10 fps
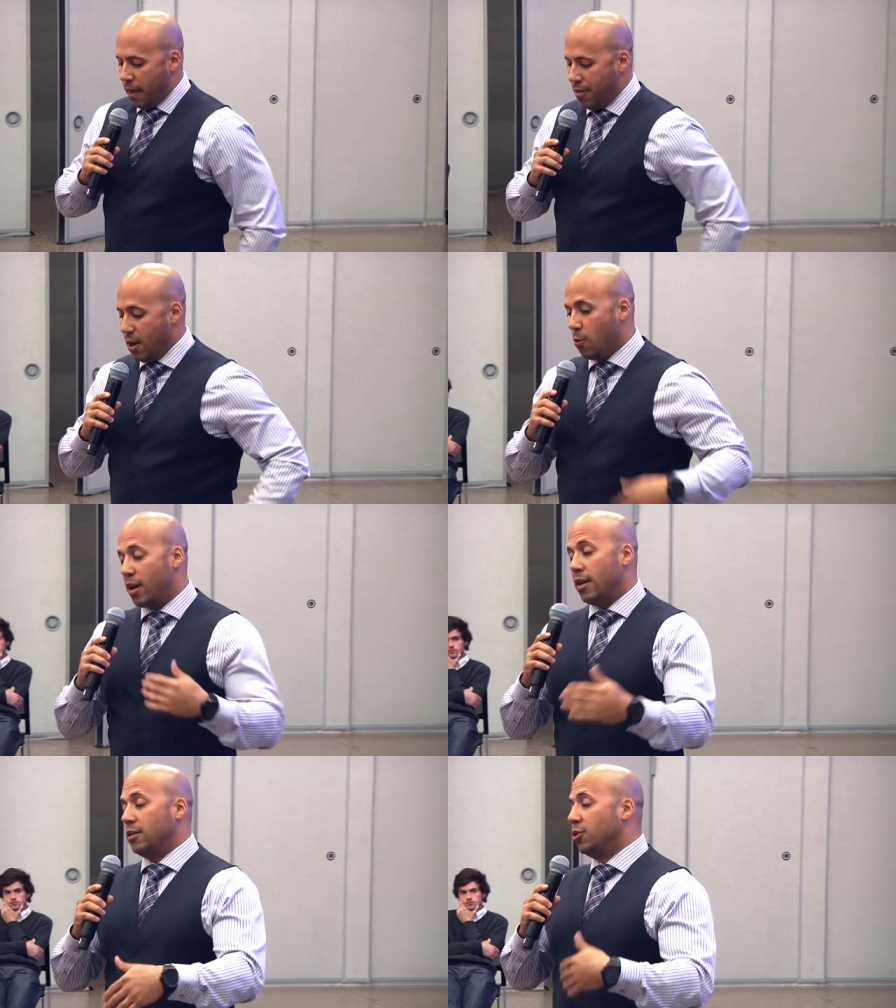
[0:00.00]
And then what
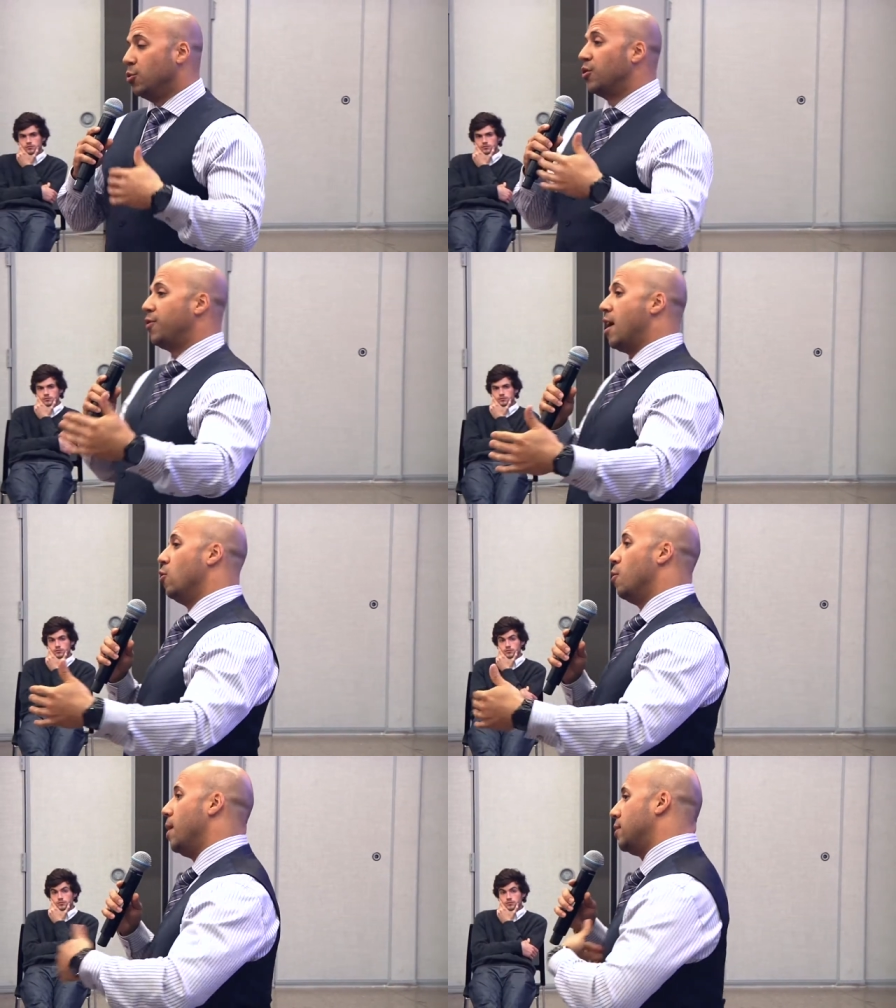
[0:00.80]
I like to do is
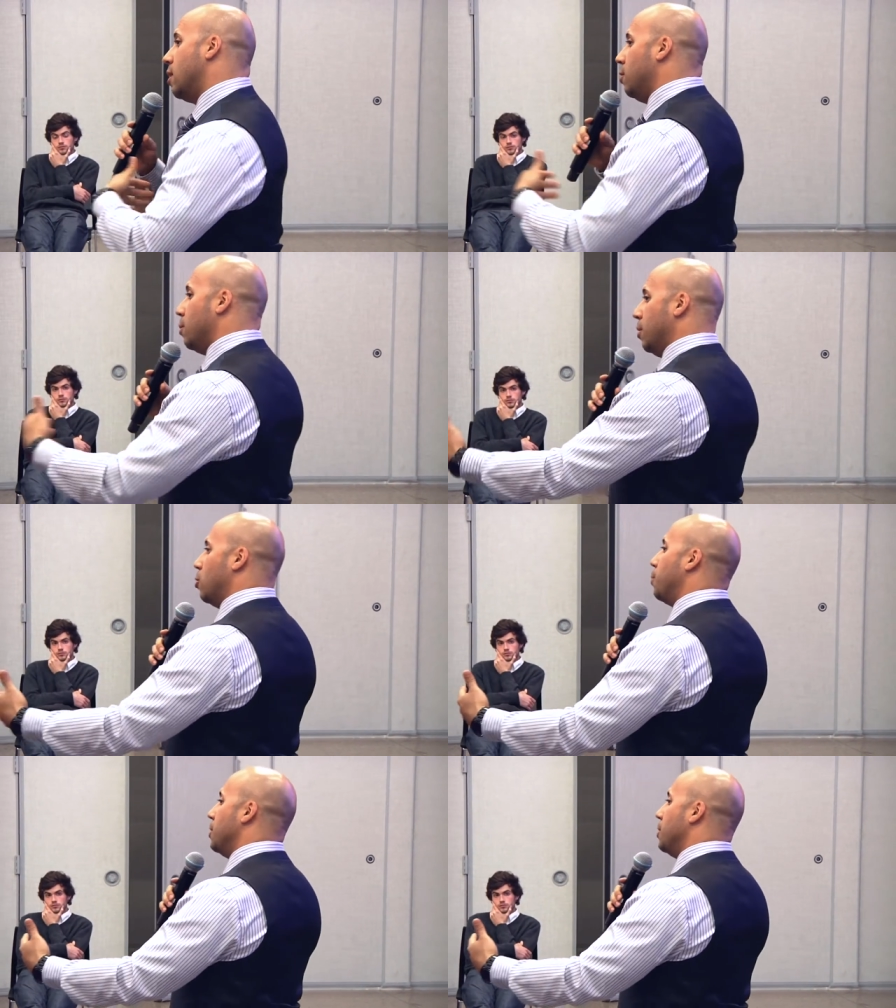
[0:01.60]
follow up by telling them a little